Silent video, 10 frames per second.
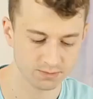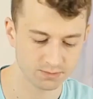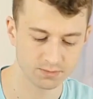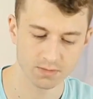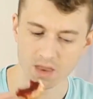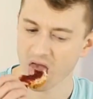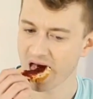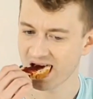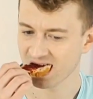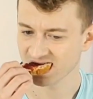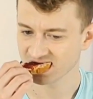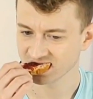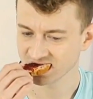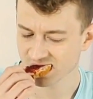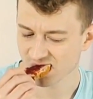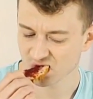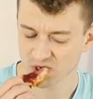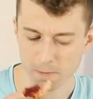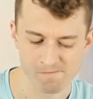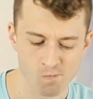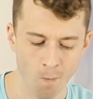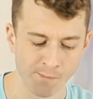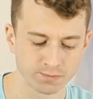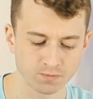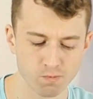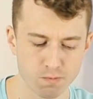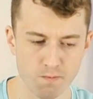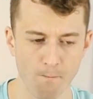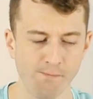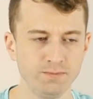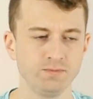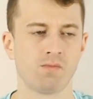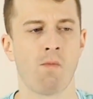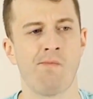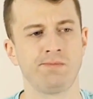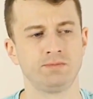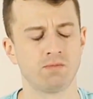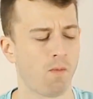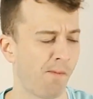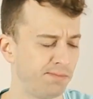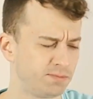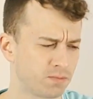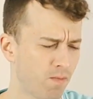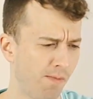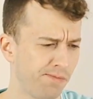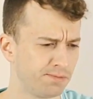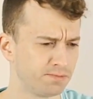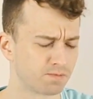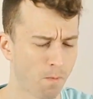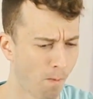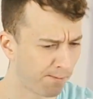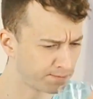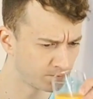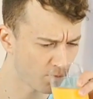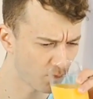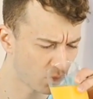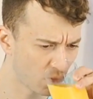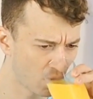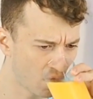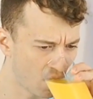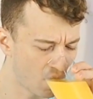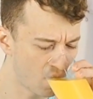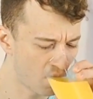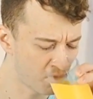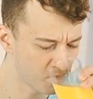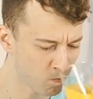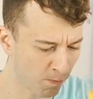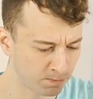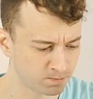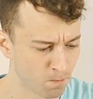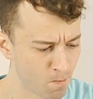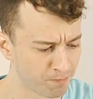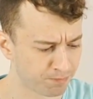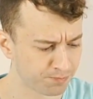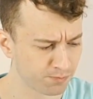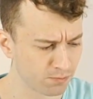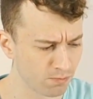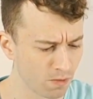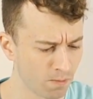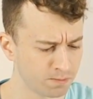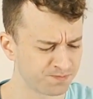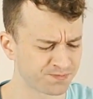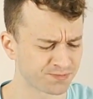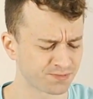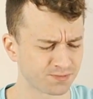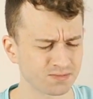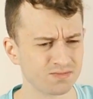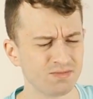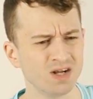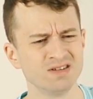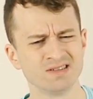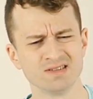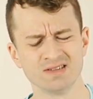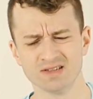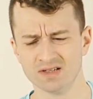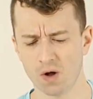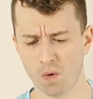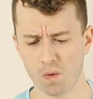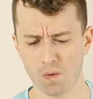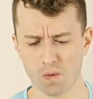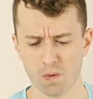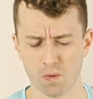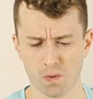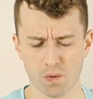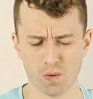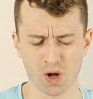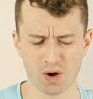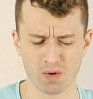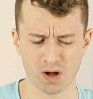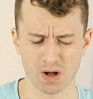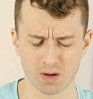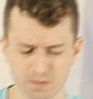Reflux symptoms are more common when lying down or bending over, after a heavy meal, and after a fatty or spicy meal. Acid reflux can occur at any time of day.